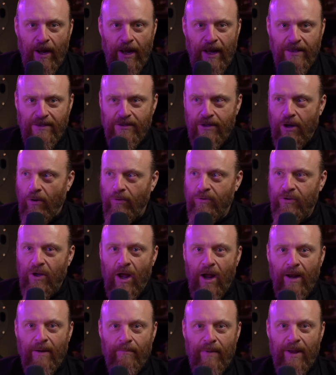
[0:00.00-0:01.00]
"It's go
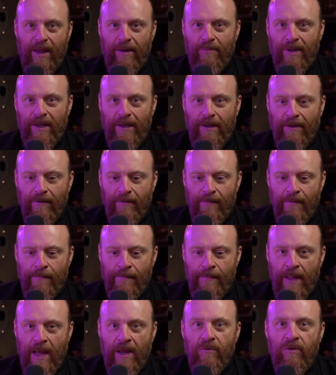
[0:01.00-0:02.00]
time, baby." Mm-hmm.
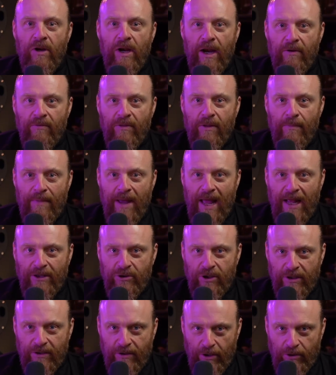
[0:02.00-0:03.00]
They're the
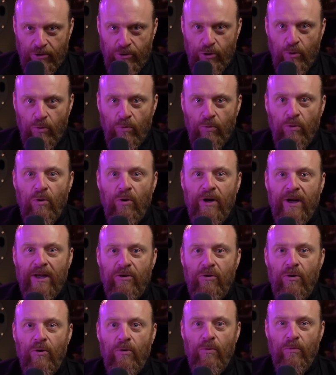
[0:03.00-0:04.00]
magic that you look
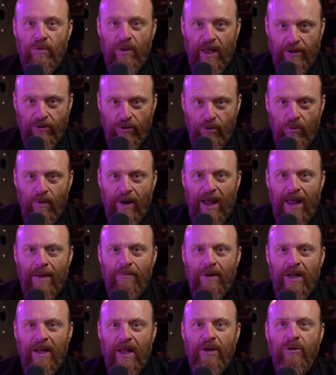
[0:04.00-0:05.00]
to, that you
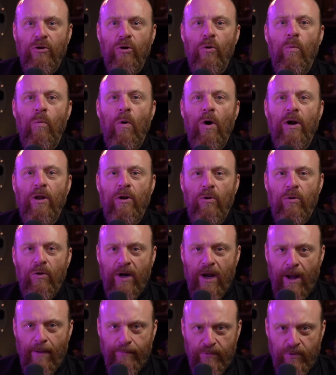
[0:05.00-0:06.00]
emulate, you want to
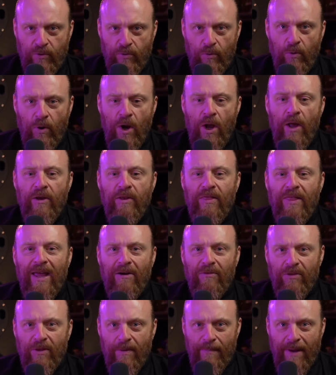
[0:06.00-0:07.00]
look up to.
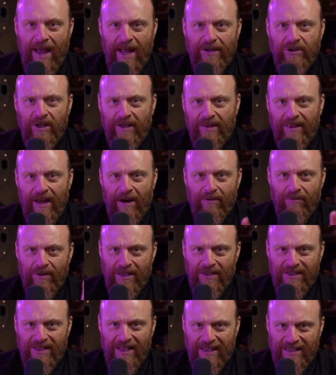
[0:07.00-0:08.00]
They're the magic, they're
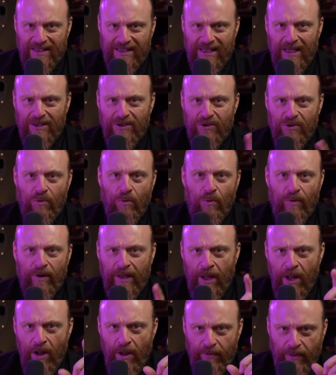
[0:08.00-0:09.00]
the success
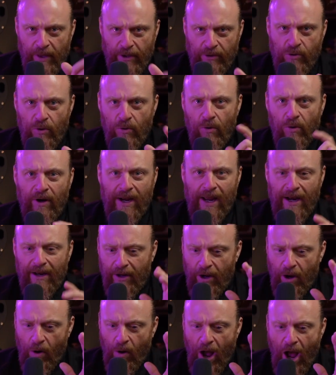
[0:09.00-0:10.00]
story that you look at
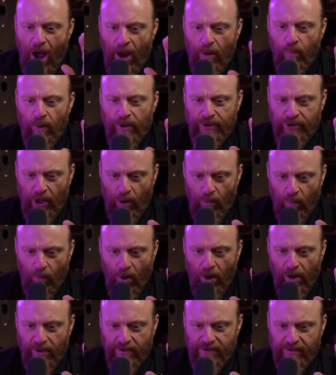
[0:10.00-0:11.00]
and go, I wish I
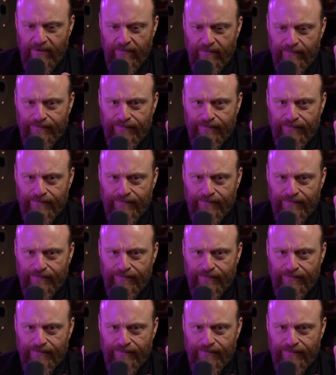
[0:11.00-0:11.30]
was.